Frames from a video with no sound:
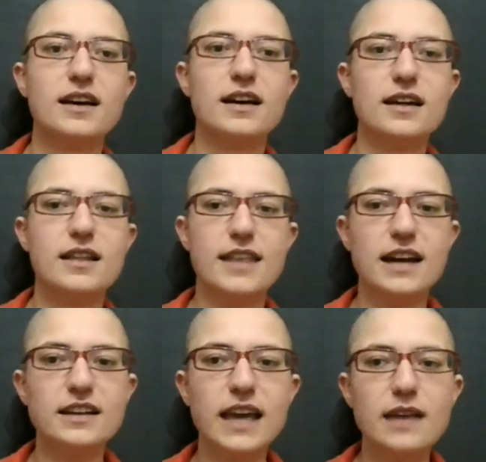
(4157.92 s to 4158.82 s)
uh,
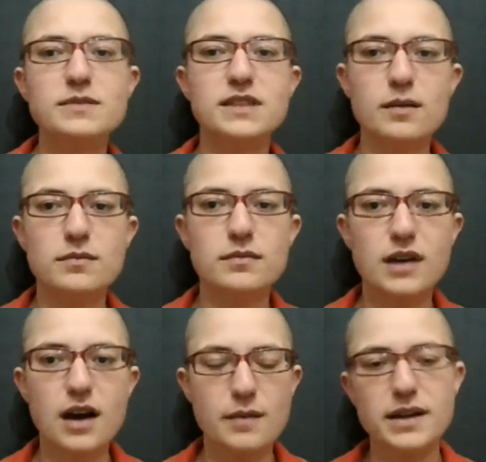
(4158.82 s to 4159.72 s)
there came some
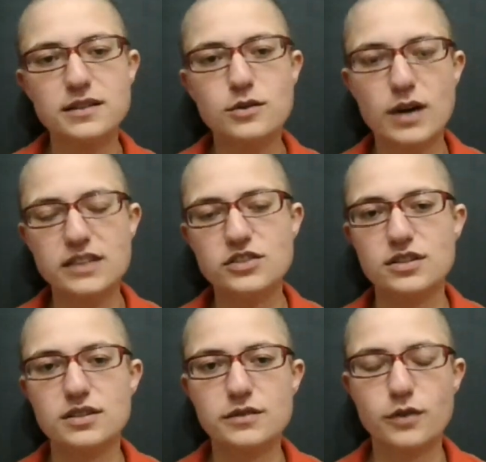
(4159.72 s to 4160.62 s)
comment
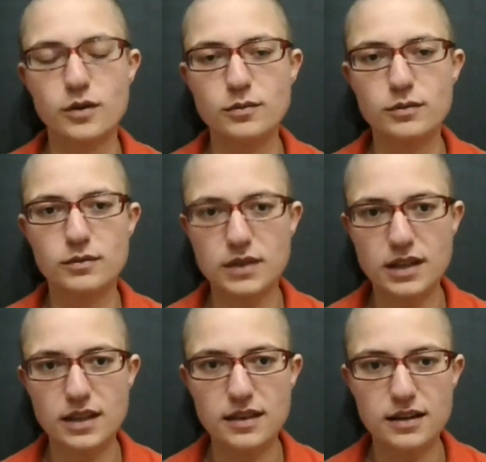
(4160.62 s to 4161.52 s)
questions from
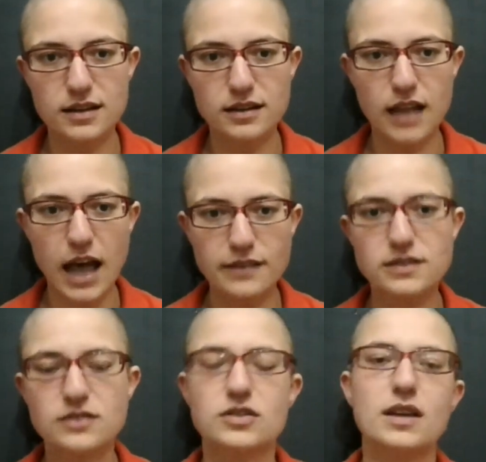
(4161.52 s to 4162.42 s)
uh, the live
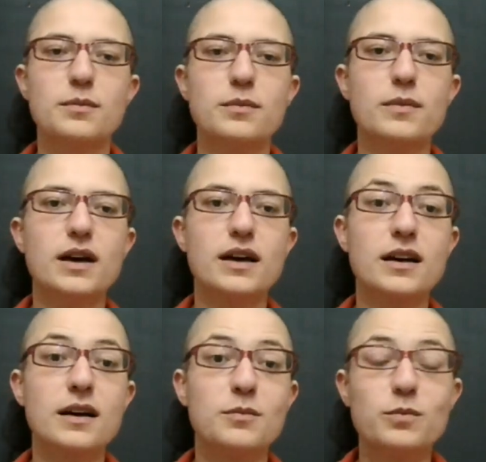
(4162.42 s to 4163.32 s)
stream,
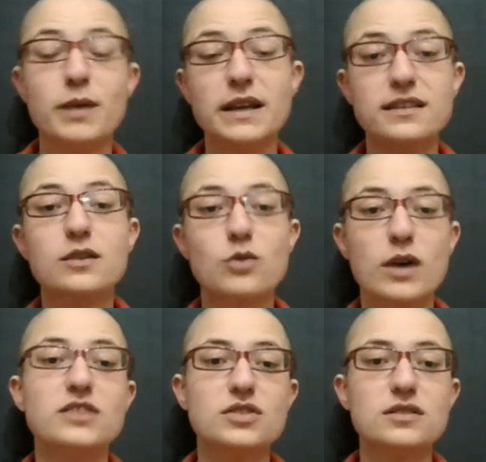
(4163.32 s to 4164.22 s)
um, but the
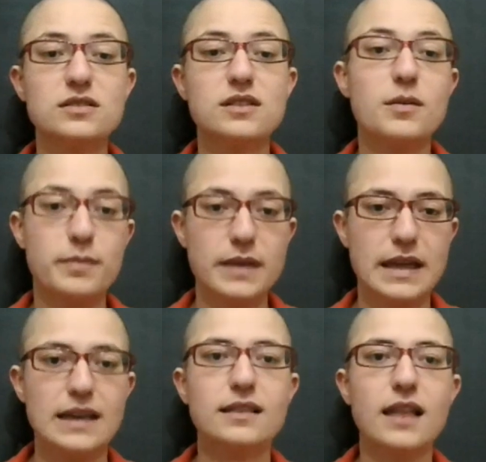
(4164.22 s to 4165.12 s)
questions are
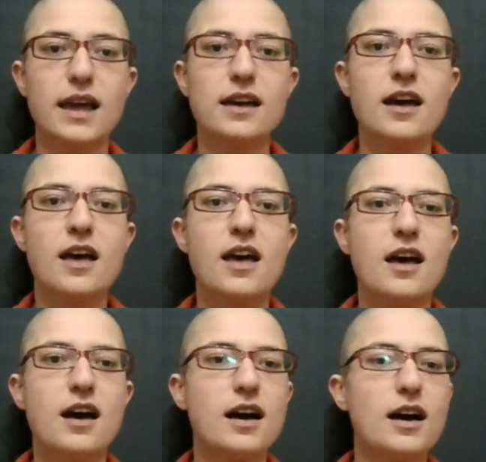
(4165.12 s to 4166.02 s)
big, like
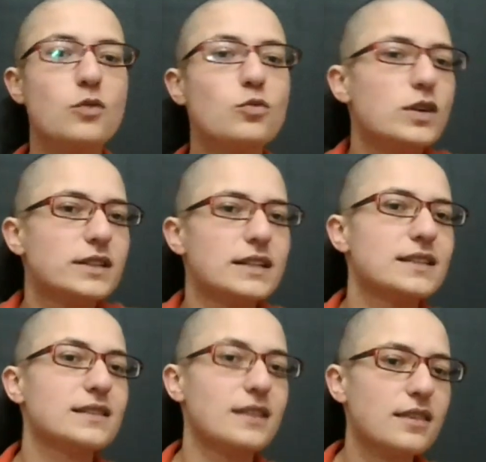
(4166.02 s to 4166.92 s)
uh, what
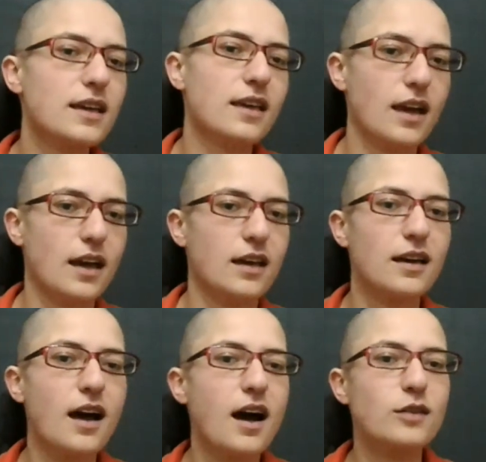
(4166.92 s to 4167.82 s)
is thinking?
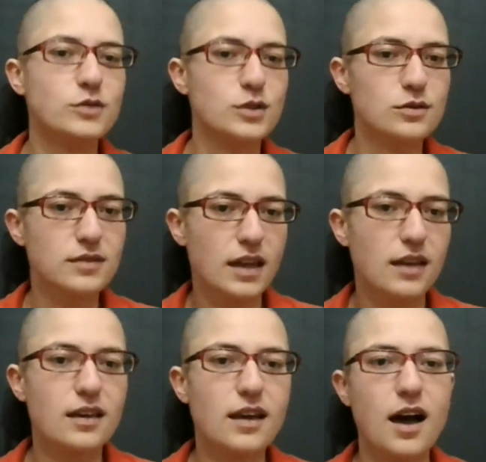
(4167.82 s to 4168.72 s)
How do you
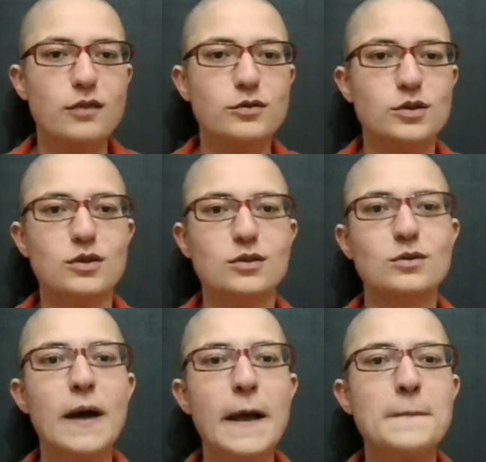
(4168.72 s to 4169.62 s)
think? How do you